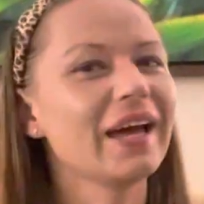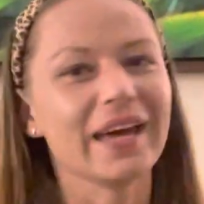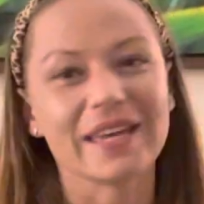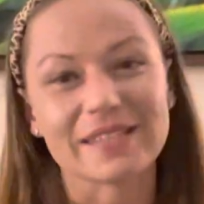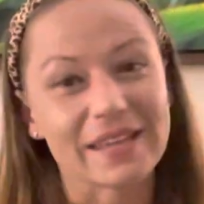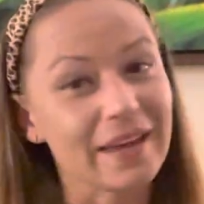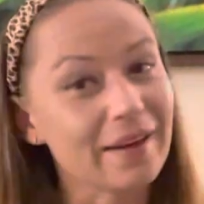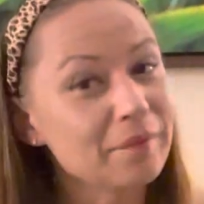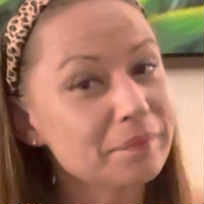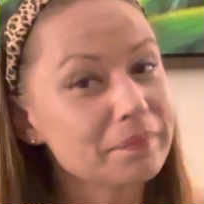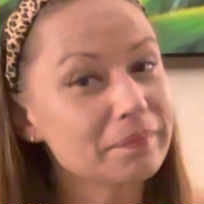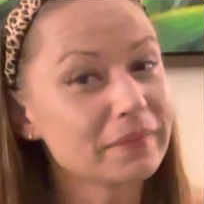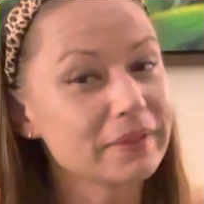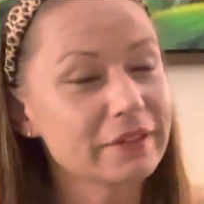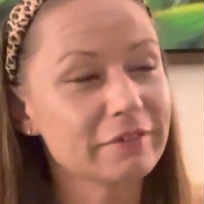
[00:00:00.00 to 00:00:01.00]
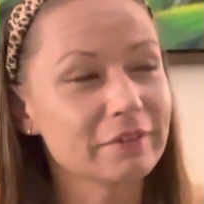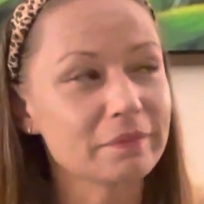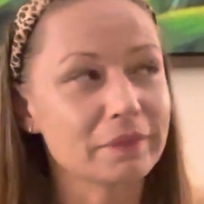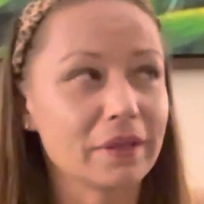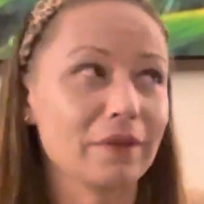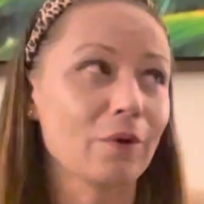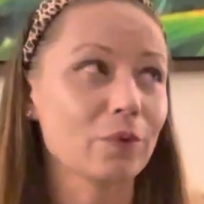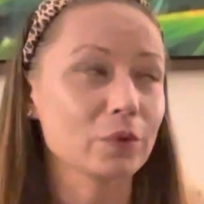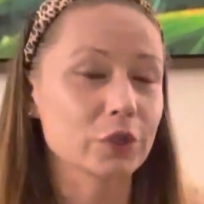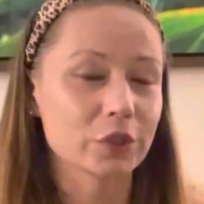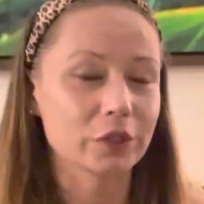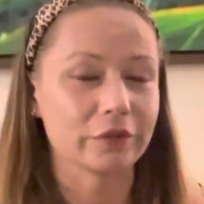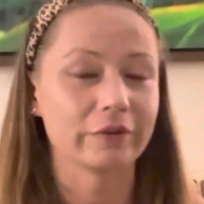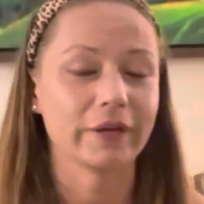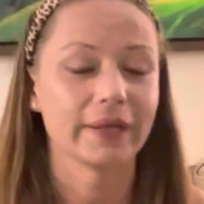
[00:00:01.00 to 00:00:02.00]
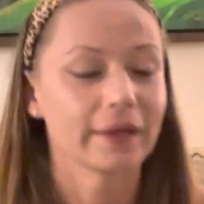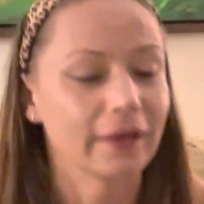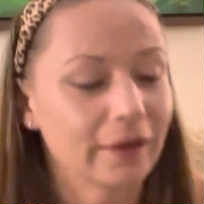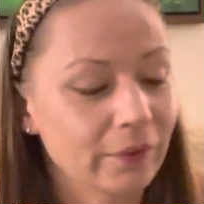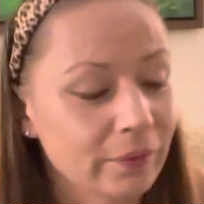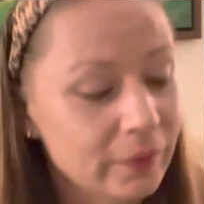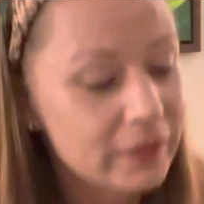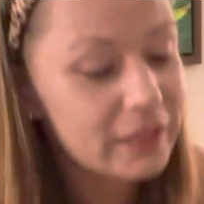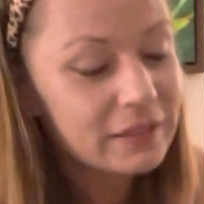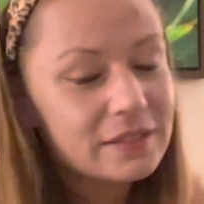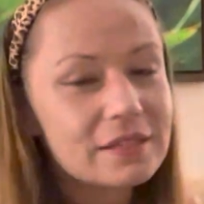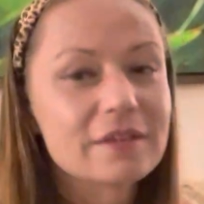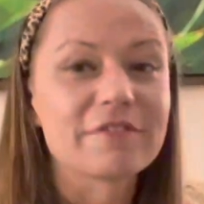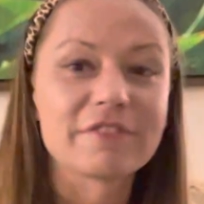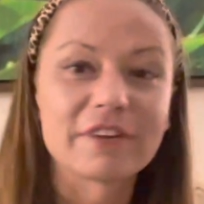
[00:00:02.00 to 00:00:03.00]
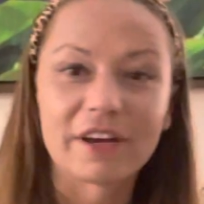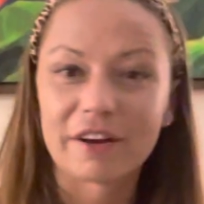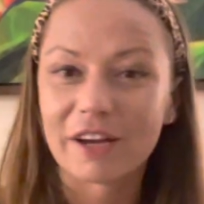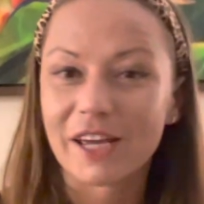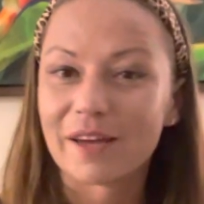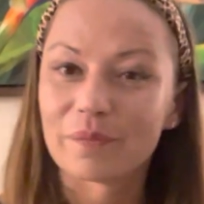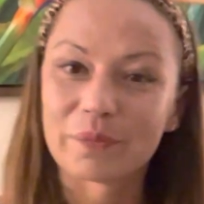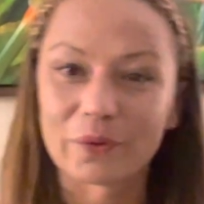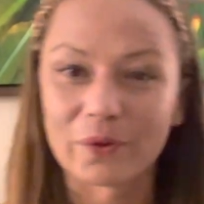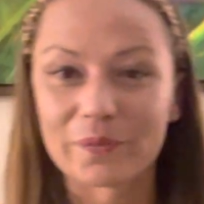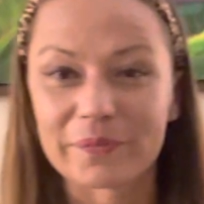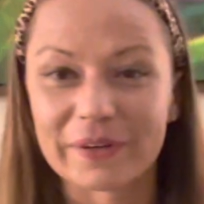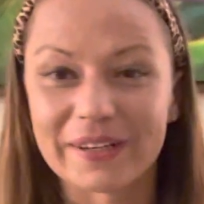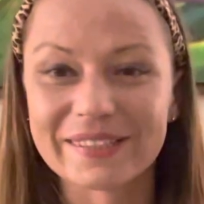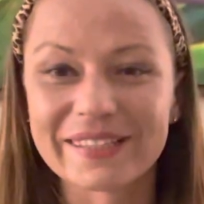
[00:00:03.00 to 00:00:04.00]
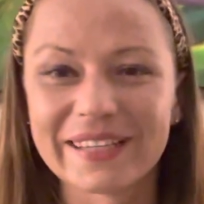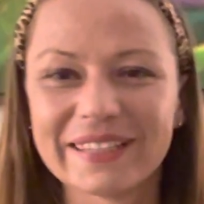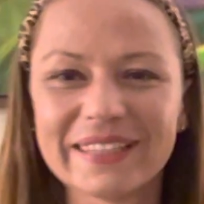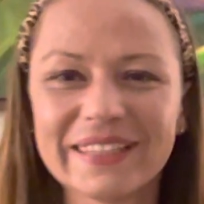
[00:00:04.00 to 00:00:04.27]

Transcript: As I am living by the ocean right now, it's very appropriate.